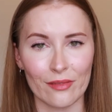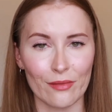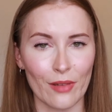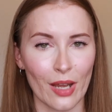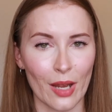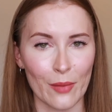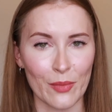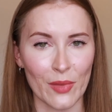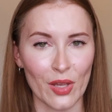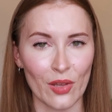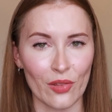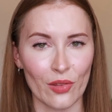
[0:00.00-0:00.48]

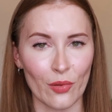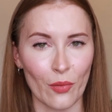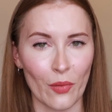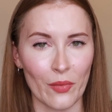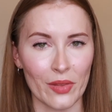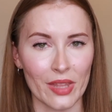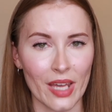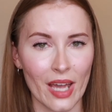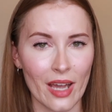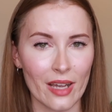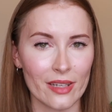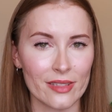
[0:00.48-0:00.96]
I'm the only one
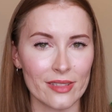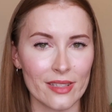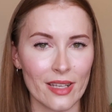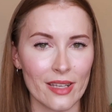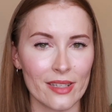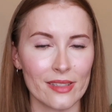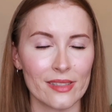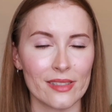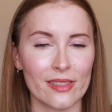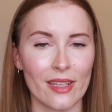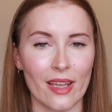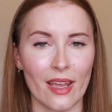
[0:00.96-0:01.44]
with
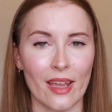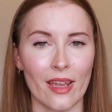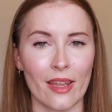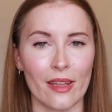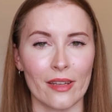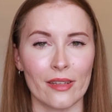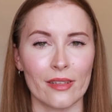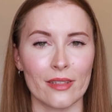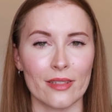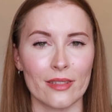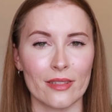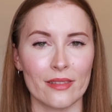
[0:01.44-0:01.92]
access,
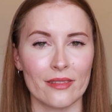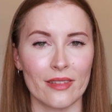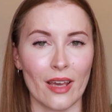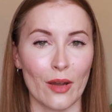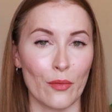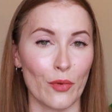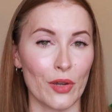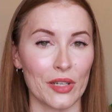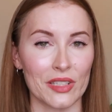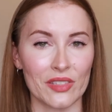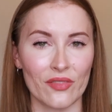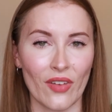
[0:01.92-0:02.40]
and that
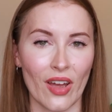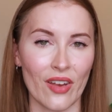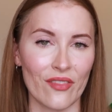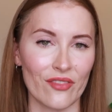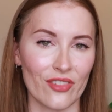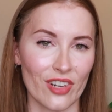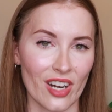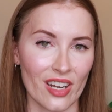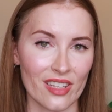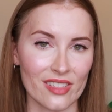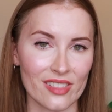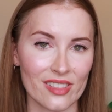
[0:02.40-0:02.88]
works fine
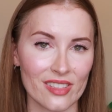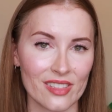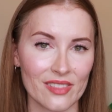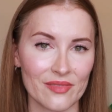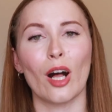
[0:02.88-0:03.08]
for us.